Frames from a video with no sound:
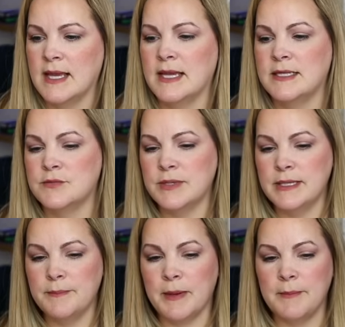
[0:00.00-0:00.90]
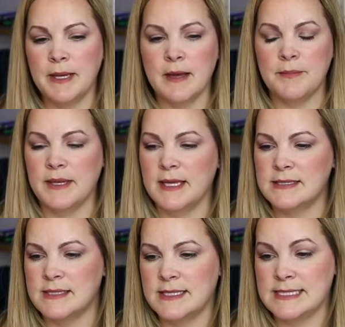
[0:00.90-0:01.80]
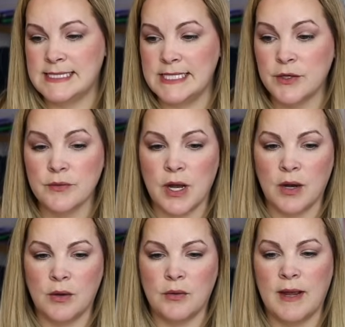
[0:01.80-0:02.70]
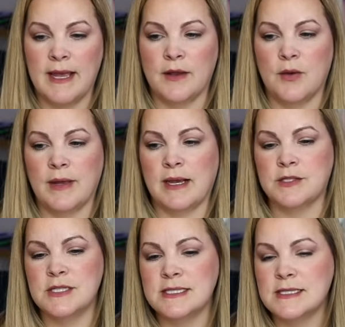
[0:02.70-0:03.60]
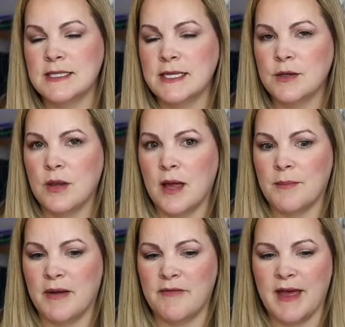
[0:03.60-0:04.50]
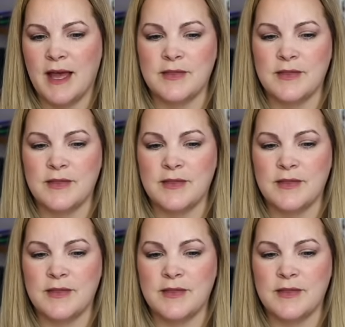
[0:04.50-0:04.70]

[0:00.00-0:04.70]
It's really bumping up against the 0 and going just a little above that.